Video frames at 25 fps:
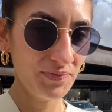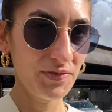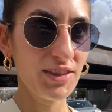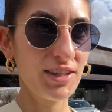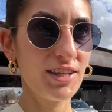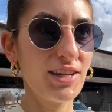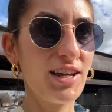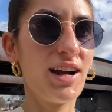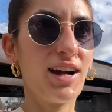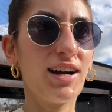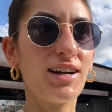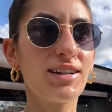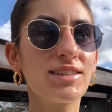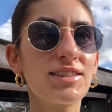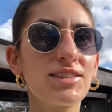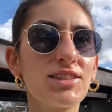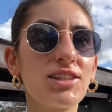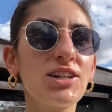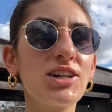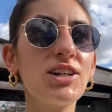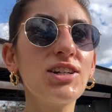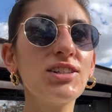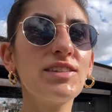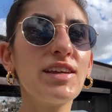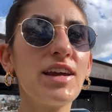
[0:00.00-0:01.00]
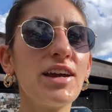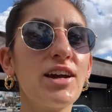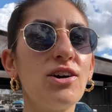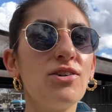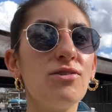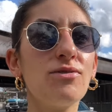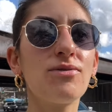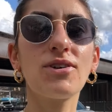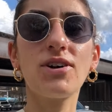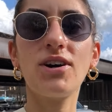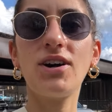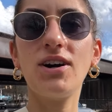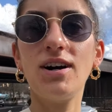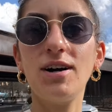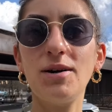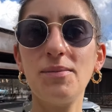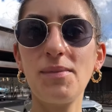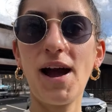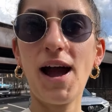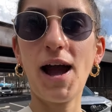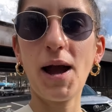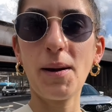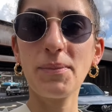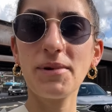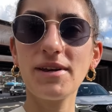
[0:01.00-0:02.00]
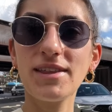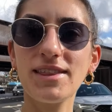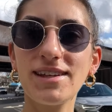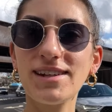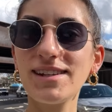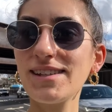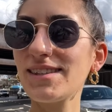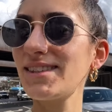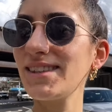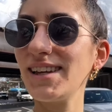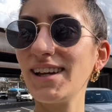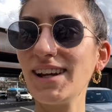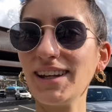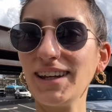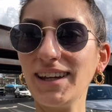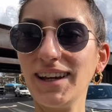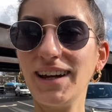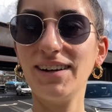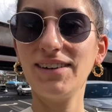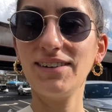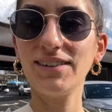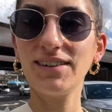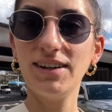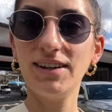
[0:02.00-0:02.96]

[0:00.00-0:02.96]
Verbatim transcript: yeah, it's a good day overall. I'm happy that it's sunny out.